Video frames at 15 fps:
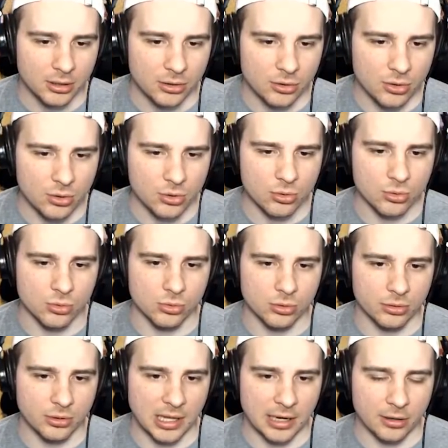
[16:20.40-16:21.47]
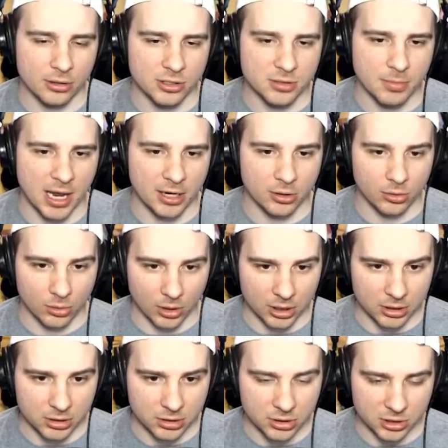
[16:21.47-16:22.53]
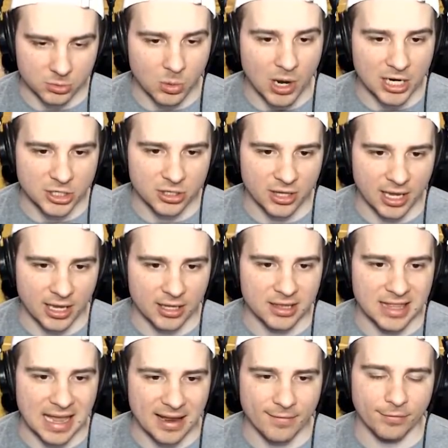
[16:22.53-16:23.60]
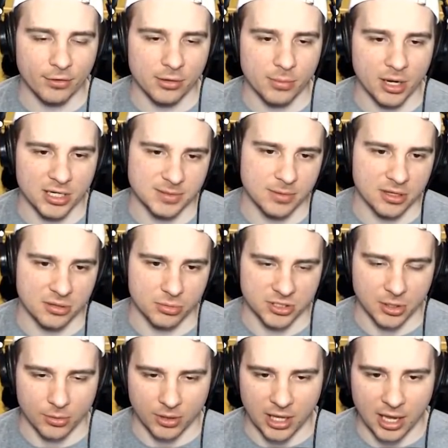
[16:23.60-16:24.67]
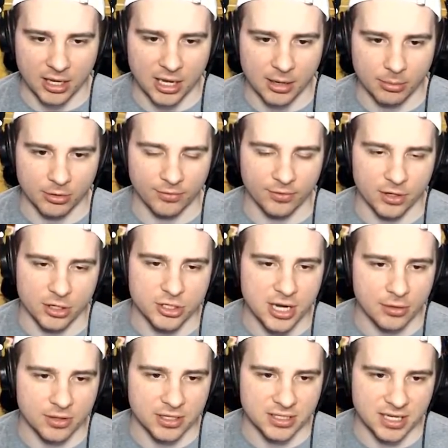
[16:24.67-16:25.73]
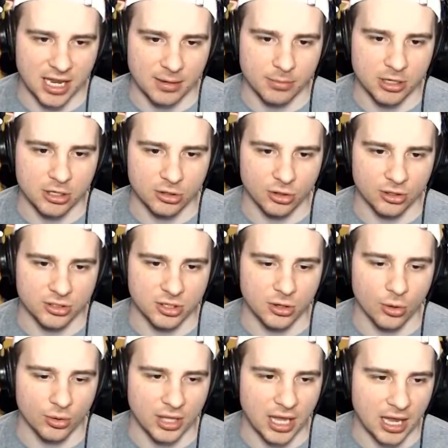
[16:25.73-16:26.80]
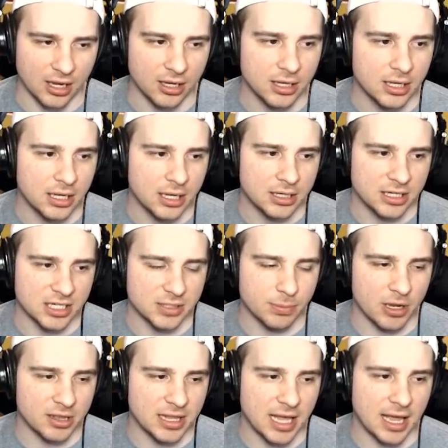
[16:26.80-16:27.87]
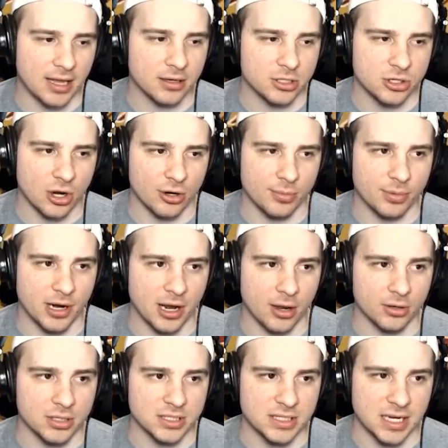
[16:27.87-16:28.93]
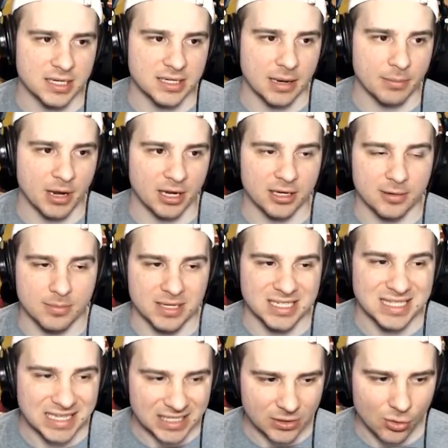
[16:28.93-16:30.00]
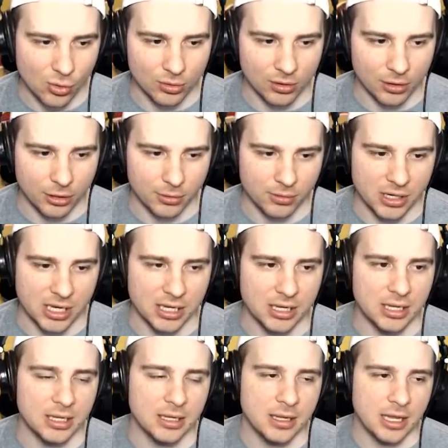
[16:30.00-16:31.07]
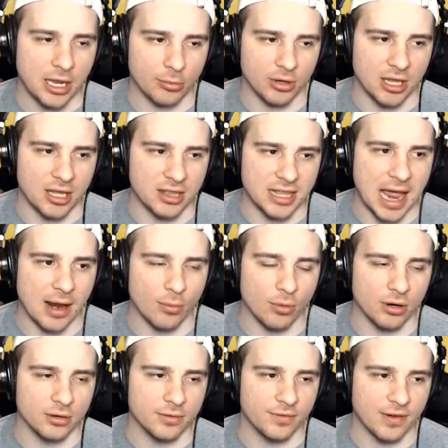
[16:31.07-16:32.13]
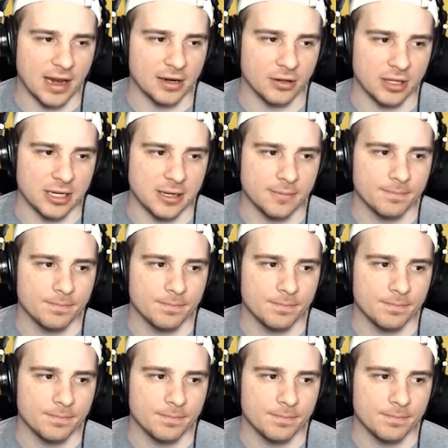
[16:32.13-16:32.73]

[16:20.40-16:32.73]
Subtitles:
Oh, that hurts my groin just watching that. Thankfully, Mike Smith was okay, able to finish out this game. He looked okay. Despite that, Shawnee Brown says, I'm not going to miss this corner three. Able to hit that one finally.